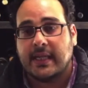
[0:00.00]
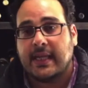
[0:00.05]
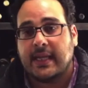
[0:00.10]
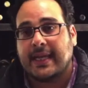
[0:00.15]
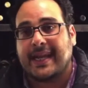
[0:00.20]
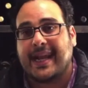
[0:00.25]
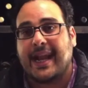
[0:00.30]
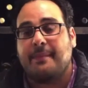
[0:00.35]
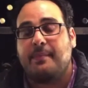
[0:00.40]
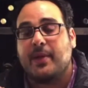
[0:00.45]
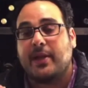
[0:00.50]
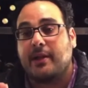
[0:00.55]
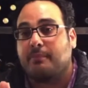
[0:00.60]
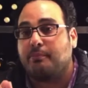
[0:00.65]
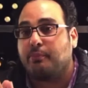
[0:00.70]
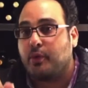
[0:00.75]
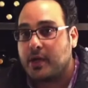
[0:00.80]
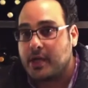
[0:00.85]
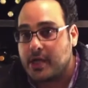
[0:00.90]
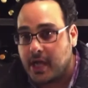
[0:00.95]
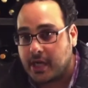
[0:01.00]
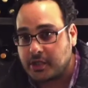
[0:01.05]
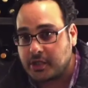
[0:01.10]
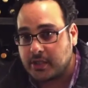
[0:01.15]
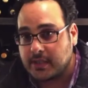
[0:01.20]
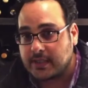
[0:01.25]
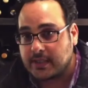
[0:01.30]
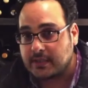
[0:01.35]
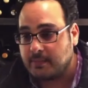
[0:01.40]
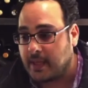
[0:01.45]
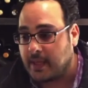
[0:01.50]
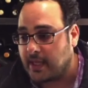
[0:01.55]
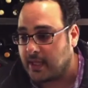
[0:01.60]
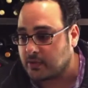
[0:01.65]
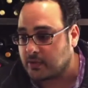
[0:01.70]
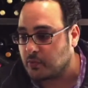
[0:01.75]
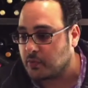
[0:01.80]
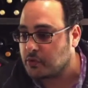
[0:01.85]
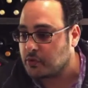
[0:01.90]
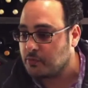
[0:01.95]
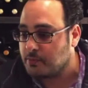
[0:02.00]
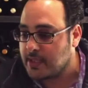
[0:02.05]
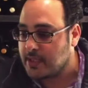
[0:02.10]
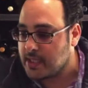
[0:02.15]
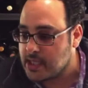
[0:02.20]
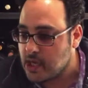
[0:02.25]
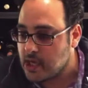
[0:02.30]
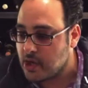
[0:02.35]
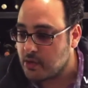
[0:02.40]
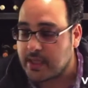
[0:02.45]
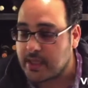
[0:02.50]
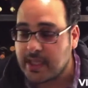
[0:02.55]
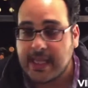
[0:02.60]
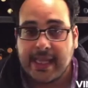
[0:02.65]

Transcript: can I pick up production smells, which would be the oak,